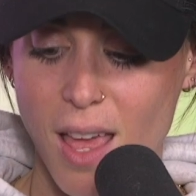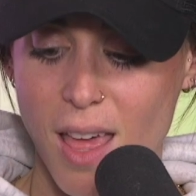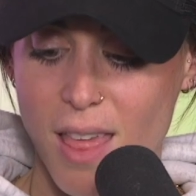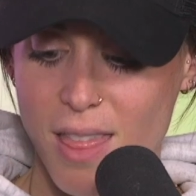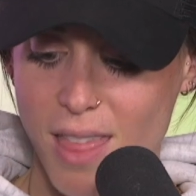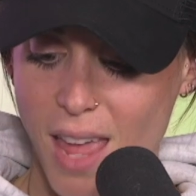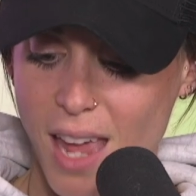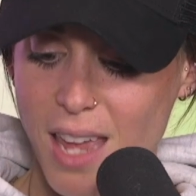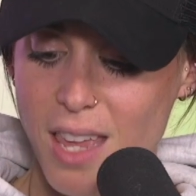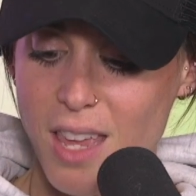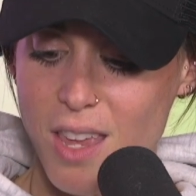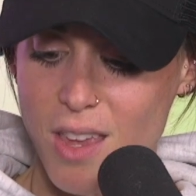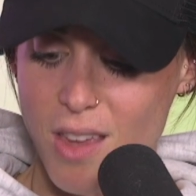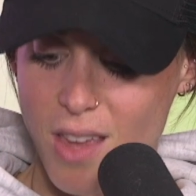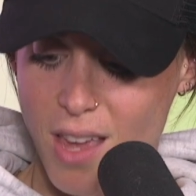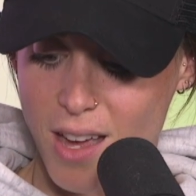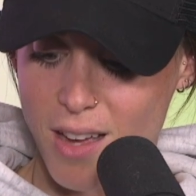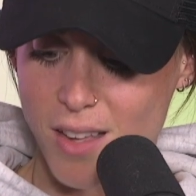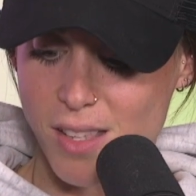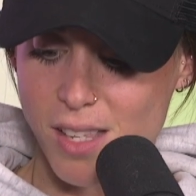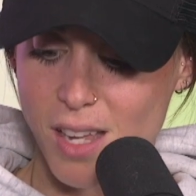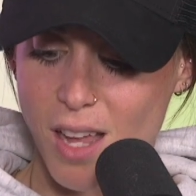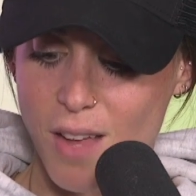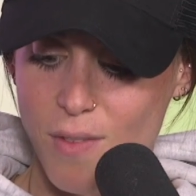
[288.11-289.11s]
Thank you,
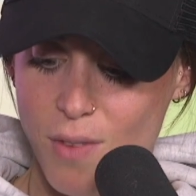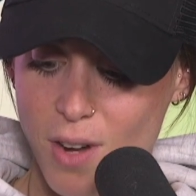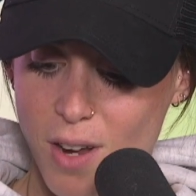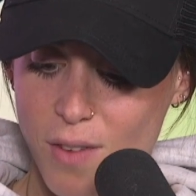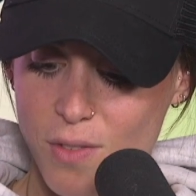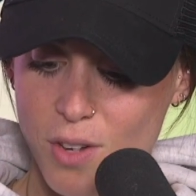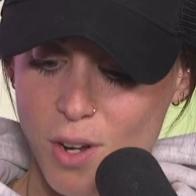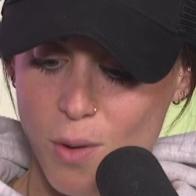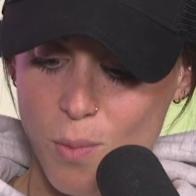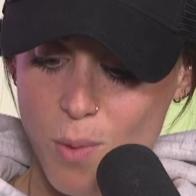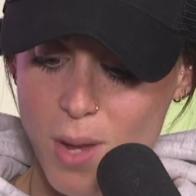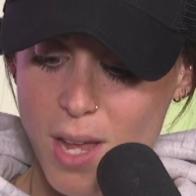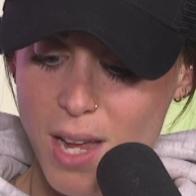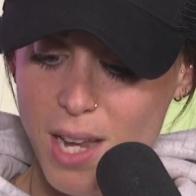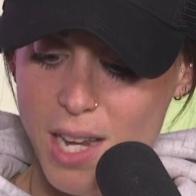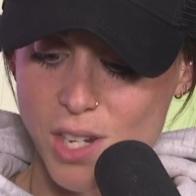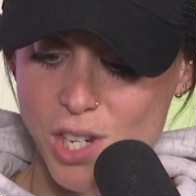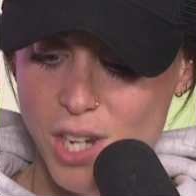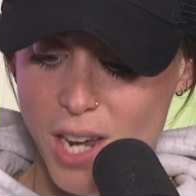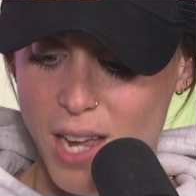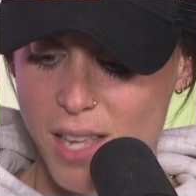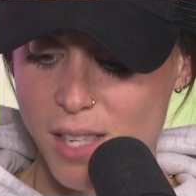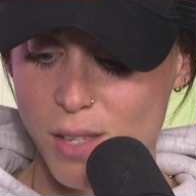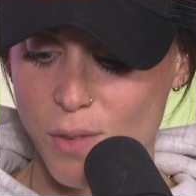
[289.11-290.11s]
girls. I've loved our weekly
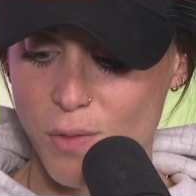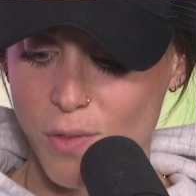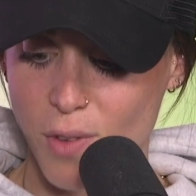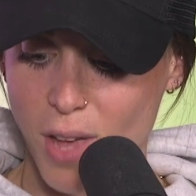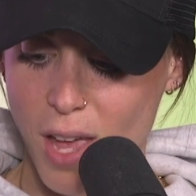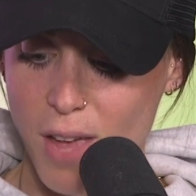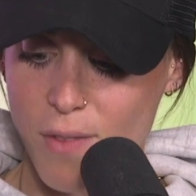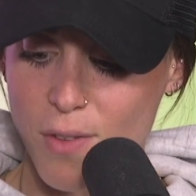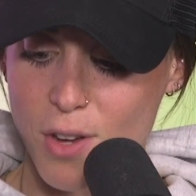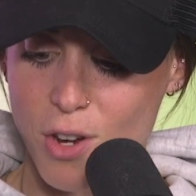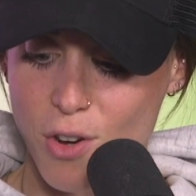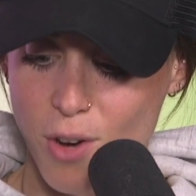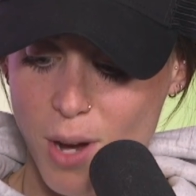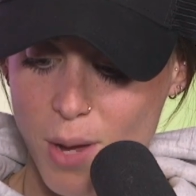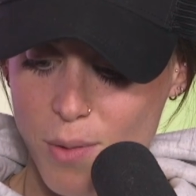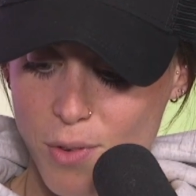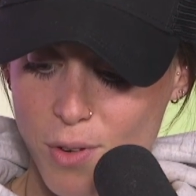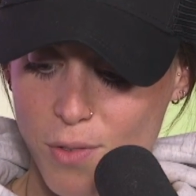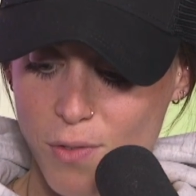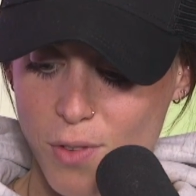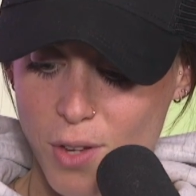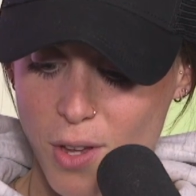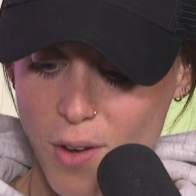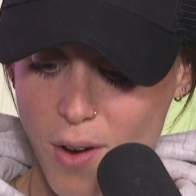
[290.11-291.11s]
chats and forever grateful
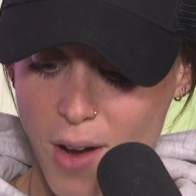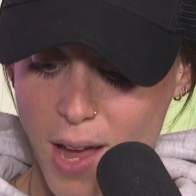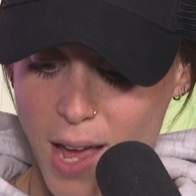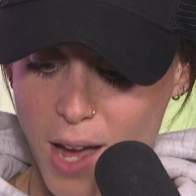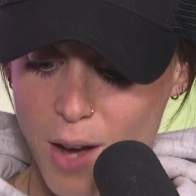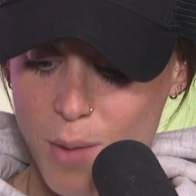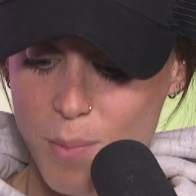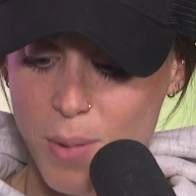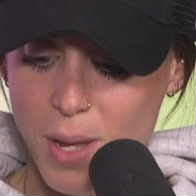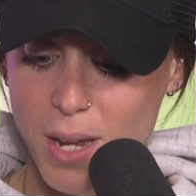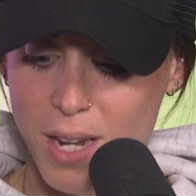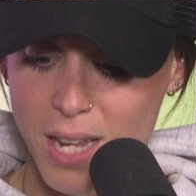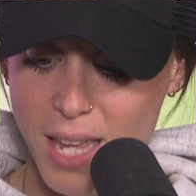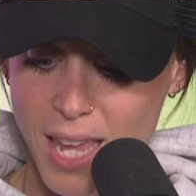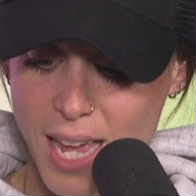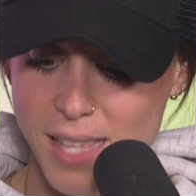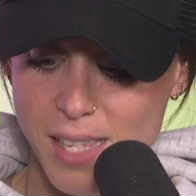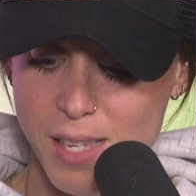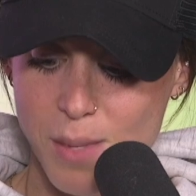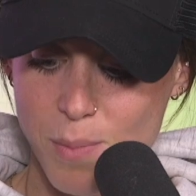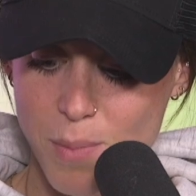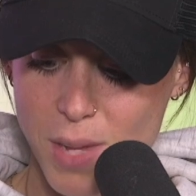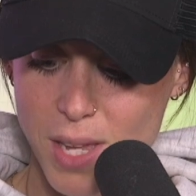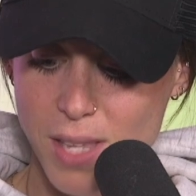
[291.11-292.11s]
for your help in
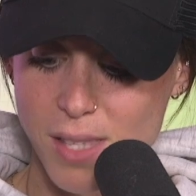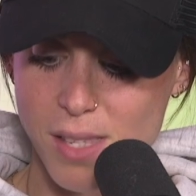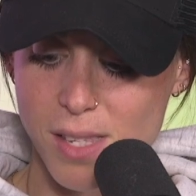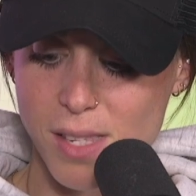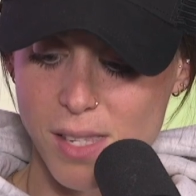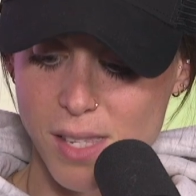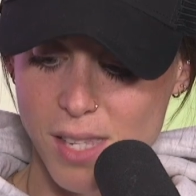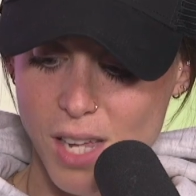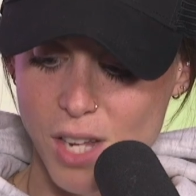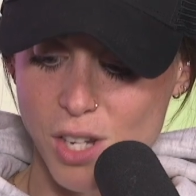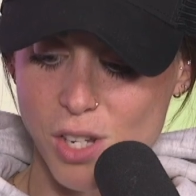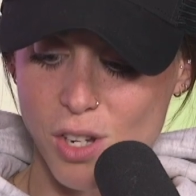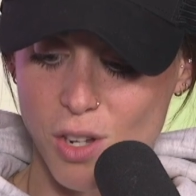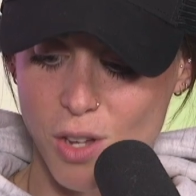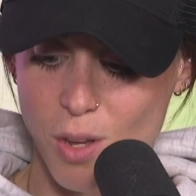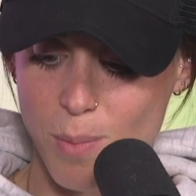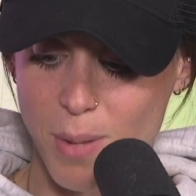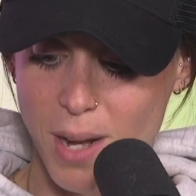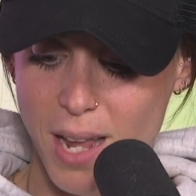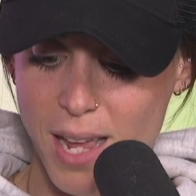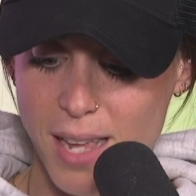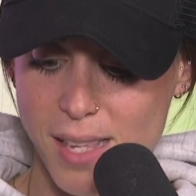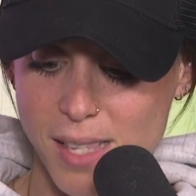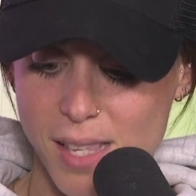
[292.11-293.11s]
getting me to such a good
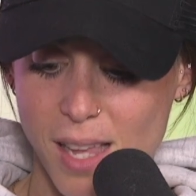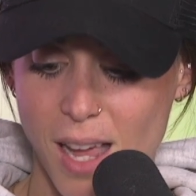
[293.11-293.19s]
place.